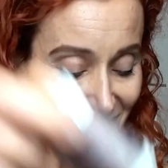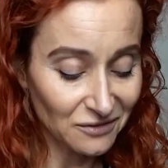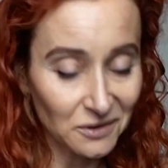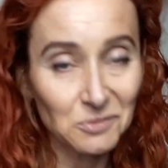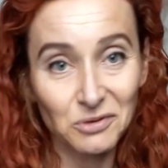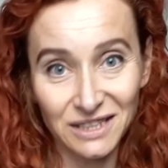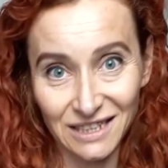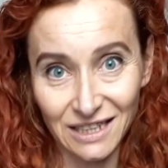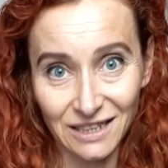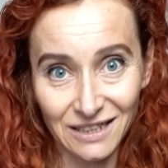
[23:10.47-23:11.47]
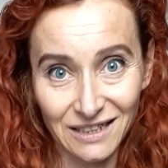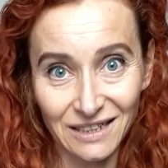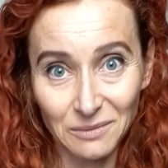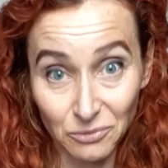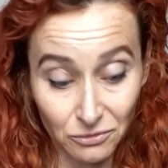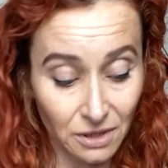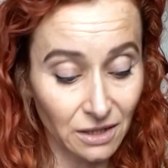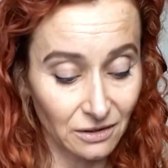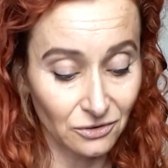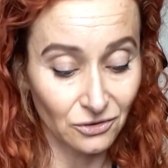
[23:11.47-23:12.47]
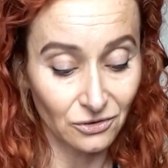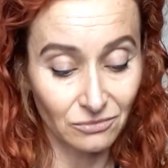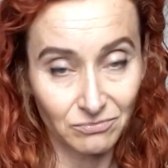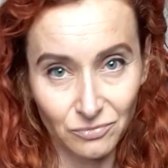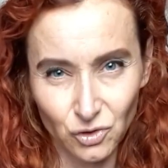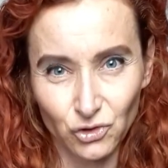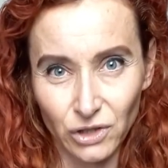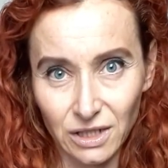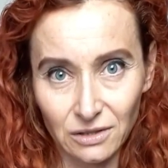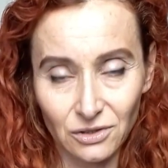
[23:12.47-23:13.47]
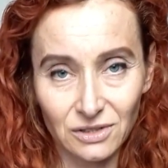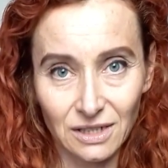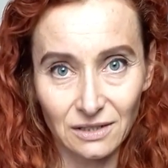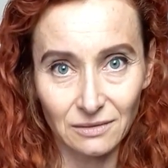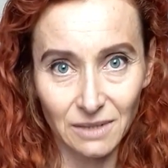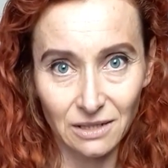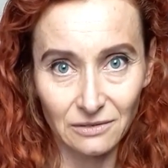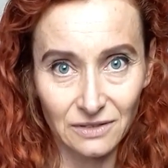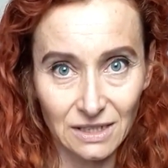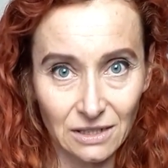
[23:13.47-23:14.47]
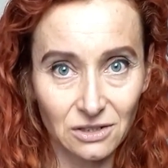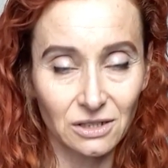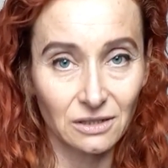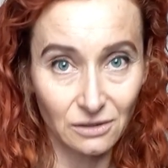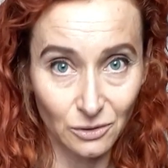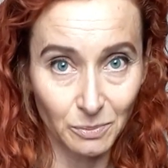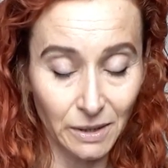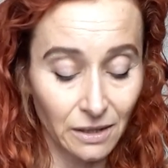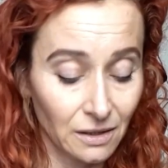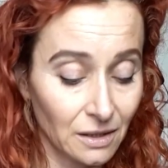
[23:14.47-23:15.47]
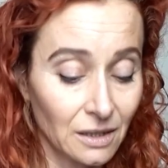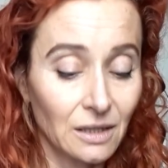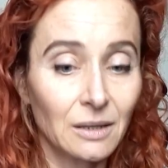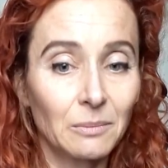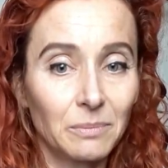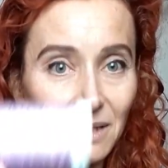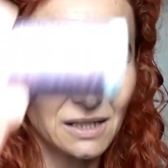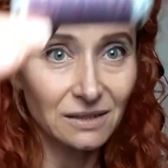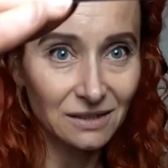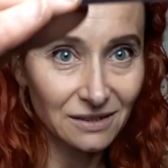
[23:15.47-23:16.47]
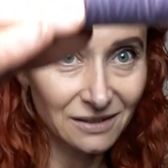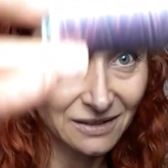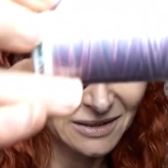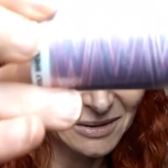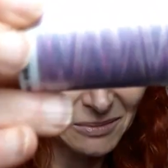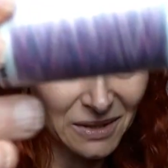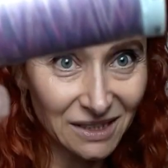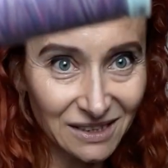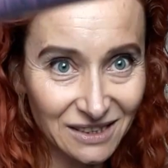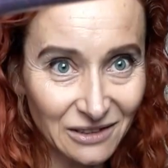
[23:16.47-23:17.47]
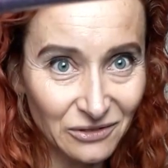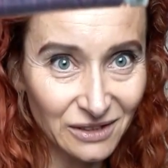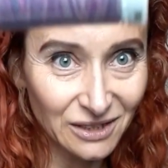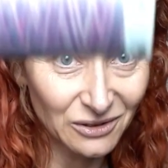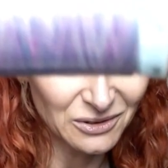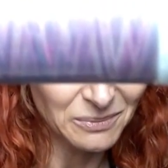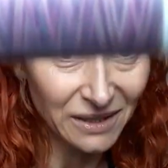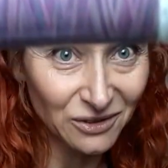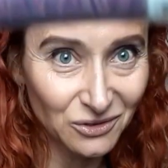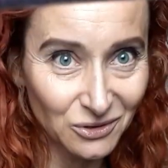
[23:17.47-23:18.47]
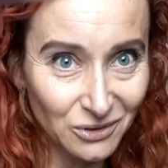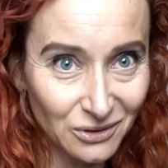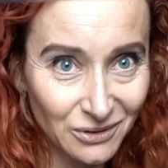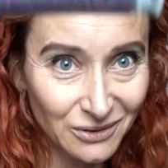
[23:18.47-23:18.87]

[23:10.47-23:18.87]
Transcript: it's very pretty. And I'm probably going to try and use it in my cover stitch in the looper, but it's definitely not meant to